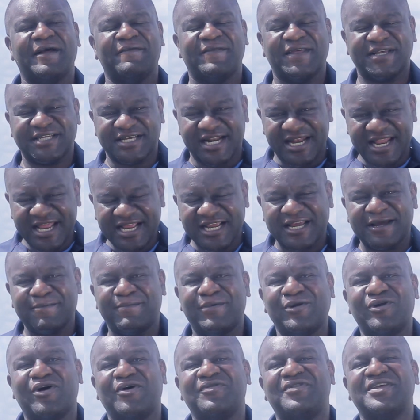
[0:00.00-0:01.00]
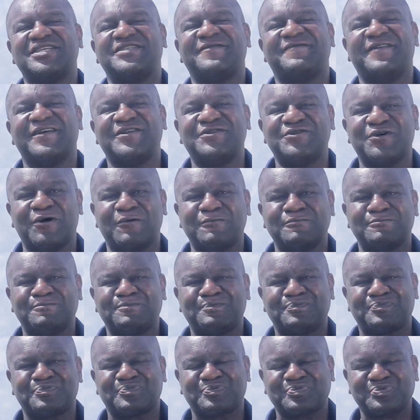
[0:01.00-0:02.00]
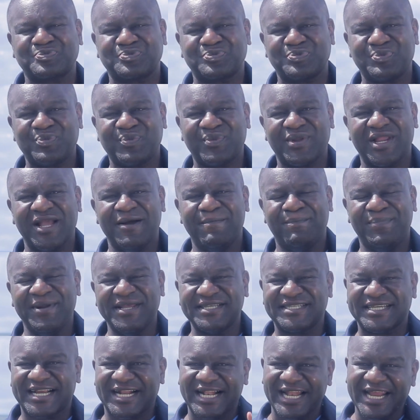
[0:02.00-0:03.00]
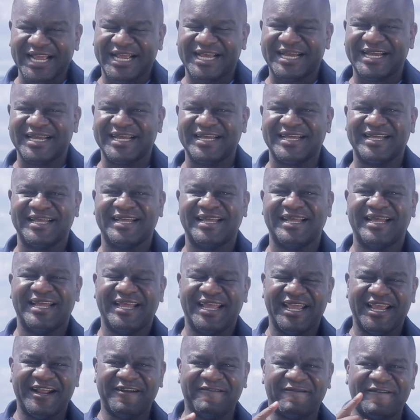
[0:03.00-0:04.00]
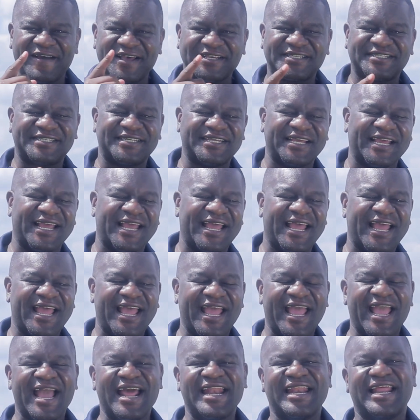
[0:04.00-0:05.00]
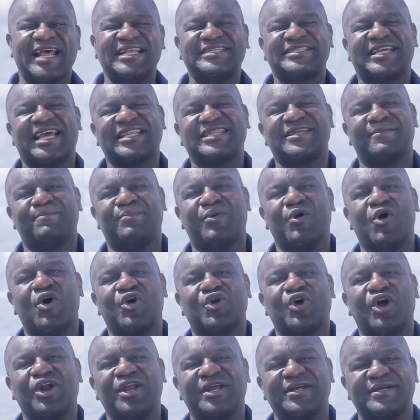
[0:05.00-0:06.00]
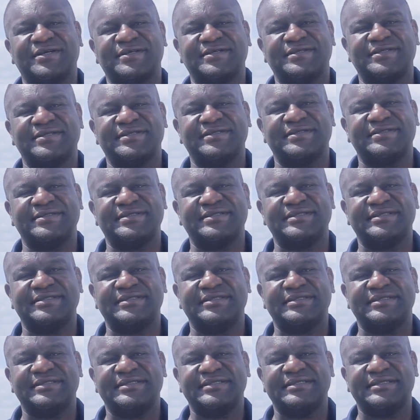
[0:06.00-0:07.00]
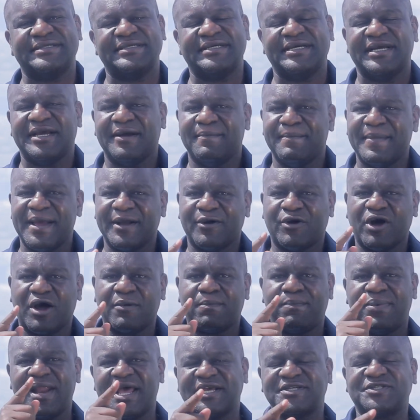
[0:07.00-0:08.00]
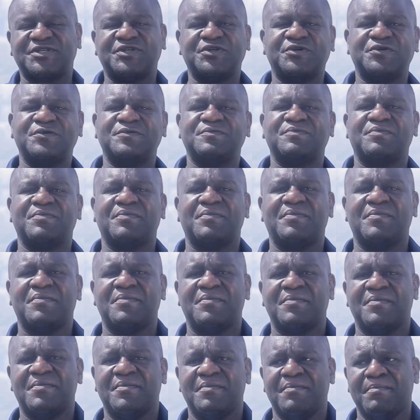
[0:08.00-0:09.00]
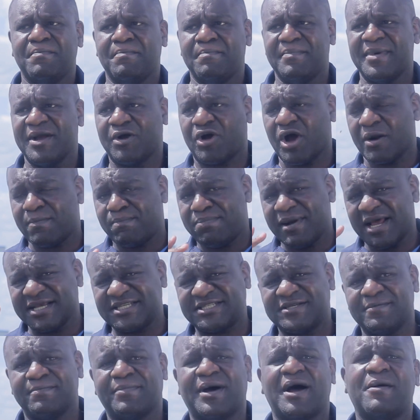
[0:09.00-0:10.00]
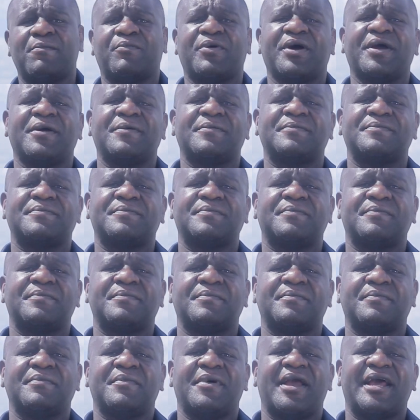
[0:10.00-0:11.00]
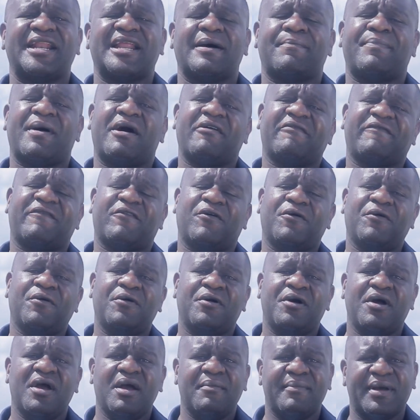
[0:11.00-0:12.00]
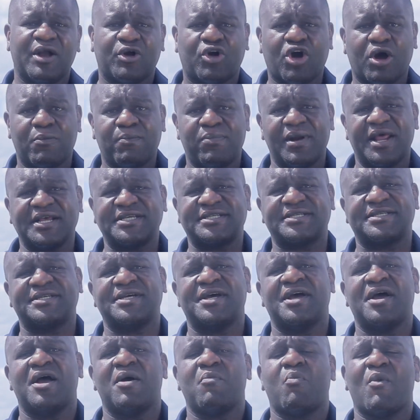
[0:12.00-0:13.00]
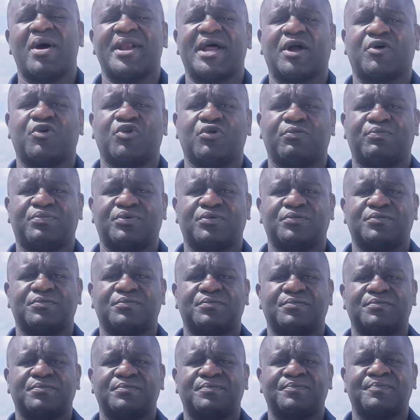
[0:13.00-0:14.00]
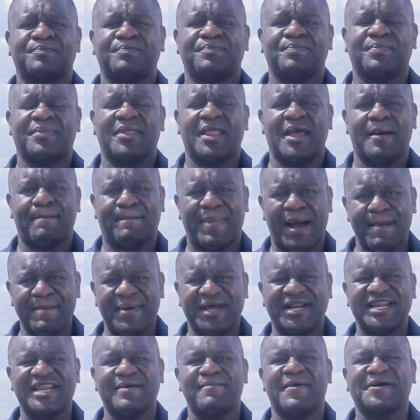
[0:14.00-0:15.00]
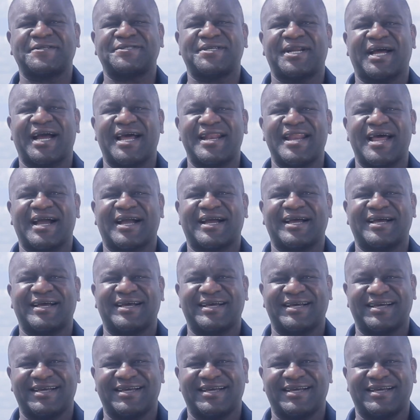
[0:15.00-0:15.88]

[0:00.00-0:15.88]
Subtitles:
There's a link below this video. Please click, invest, and let's get the ball rolling. May God bless you. May God bless Zimbabwe. And above all, may God bless Mwana Group. Pamberi basa rakanaka.